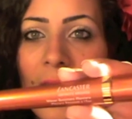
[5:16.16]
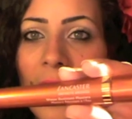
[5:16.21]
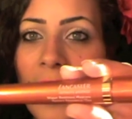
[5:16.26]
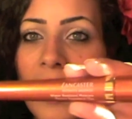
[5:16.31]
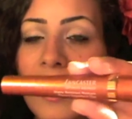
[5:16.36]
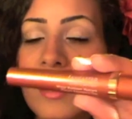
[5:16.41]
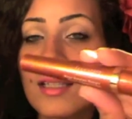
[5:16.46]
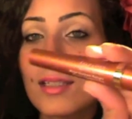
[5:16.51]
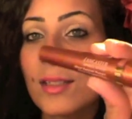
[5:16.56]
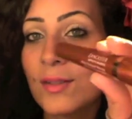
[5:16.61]

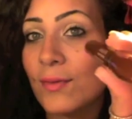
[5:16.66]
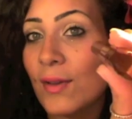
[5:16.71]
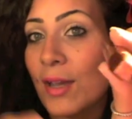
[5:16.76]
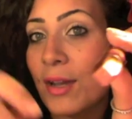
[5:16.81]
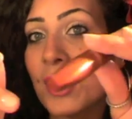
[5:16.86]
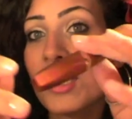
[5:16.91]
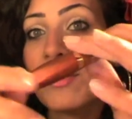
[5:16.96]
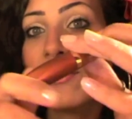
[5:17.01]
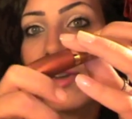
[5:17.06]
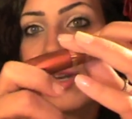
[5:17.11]
and it's
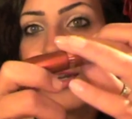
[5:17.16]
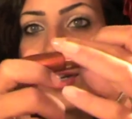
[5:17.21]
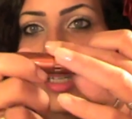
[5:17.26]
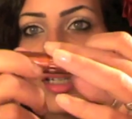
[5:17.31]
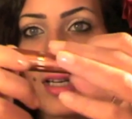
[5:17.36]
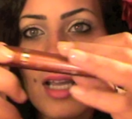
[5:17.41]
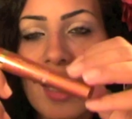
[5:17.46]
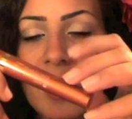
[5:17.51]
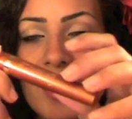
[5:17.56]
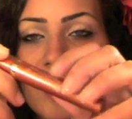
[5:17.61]
very
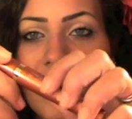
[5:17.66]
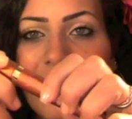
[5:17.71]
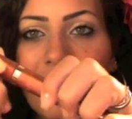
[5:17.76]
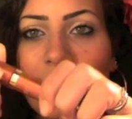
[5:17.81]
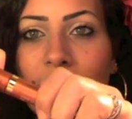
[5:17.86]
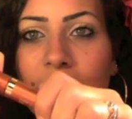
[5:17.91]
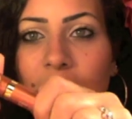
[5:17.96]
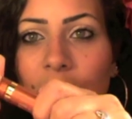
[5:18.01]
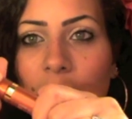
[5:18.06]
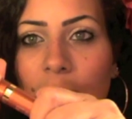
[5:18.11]
very nice
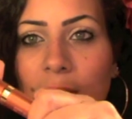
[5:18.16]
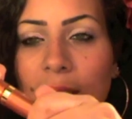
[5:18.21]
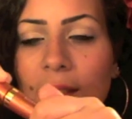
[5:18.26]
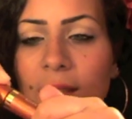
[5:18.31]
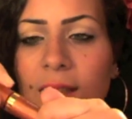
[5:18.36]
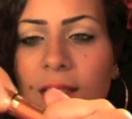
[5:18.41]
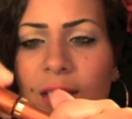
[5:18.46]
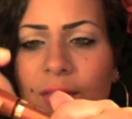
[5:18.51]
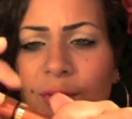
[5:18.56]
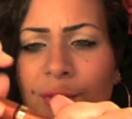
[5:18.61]
I've been
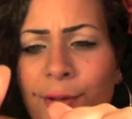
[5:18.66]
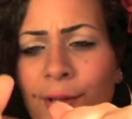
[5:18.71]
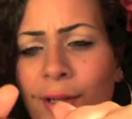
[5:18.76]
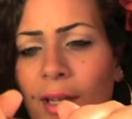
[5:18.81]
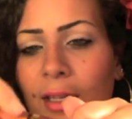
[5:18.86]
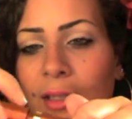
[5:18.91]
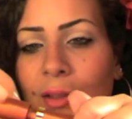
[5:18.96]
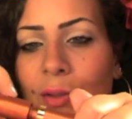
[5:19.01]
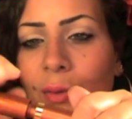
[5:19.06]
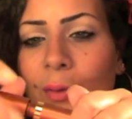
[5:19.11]
using this for
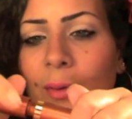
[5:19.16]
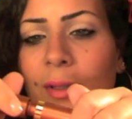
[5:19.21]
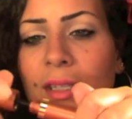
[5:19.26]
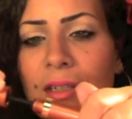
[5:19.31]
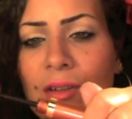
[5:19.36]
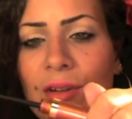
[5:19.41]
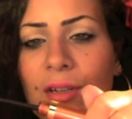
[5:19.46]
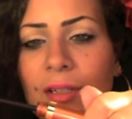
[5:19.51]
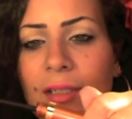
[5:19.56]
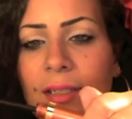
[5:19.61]
like two
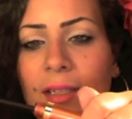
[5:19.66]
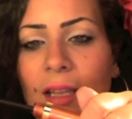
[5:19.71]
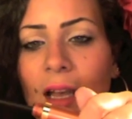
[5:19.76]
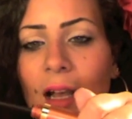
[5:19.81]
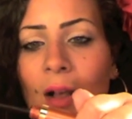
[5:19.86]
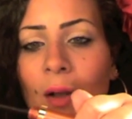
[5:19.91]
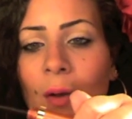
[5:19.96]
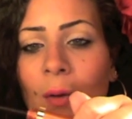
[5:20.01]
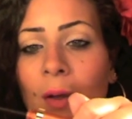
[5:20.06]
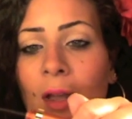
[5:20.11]
years
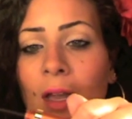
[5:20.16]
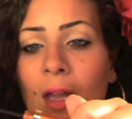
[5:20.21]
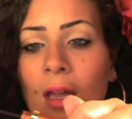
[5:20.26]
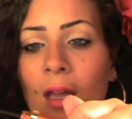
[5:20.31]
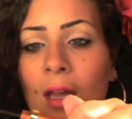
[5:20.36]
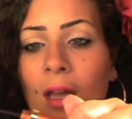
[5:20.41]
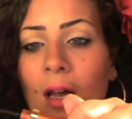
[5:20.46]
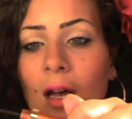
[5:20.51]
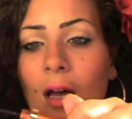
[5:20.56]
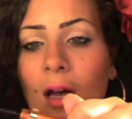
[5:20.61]
now
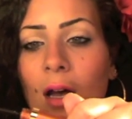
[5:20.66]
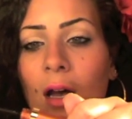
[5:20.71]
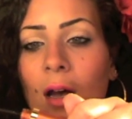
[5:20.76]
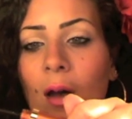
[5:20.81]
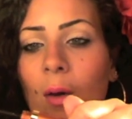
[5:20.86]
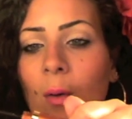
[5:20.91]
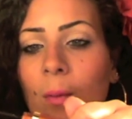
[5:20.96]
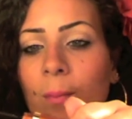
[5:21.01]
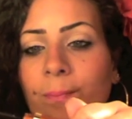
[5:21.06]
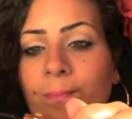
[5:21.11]

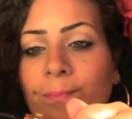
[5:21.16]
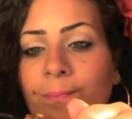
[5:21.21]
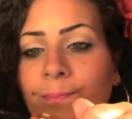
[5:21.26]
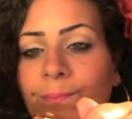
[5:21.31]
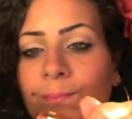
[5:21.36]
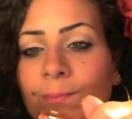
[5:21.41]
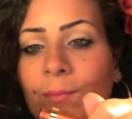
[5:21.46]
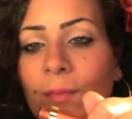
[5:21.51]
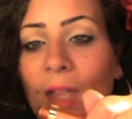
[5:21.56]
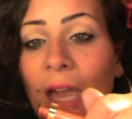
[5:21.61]

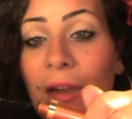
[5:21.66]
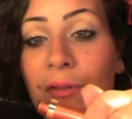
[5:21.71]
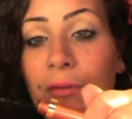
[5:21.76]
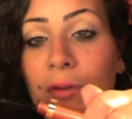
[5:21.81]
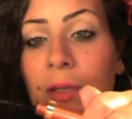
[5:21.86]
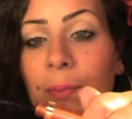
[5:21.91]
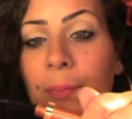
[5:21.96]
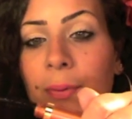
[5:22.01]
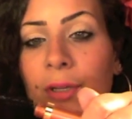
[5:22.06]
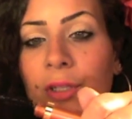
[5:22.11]
um, I
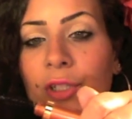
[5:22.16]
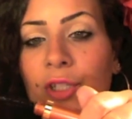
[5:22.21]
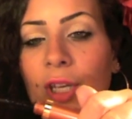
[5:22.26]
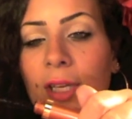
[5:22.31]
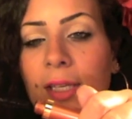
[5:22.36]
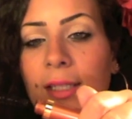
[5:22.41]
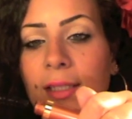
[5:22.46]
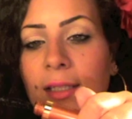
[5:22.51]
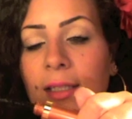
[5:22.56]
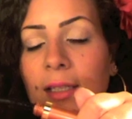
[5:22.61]

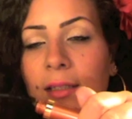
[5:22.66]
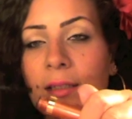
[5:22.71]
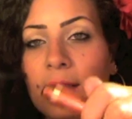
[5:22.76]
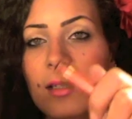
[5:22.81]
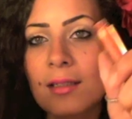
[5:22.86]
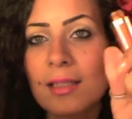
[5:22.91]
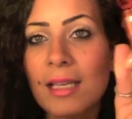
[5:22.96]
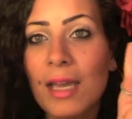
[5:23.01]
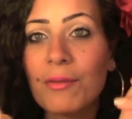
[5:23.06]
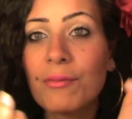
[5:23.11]
repurchased it
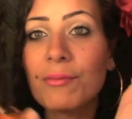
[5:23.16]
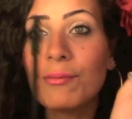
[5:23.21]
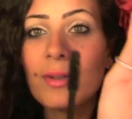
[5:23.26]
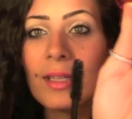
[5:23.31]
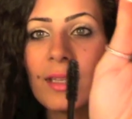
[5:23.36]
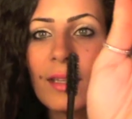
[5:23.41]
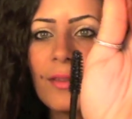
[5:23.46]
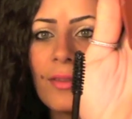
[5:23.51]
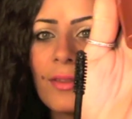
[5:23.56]
because I really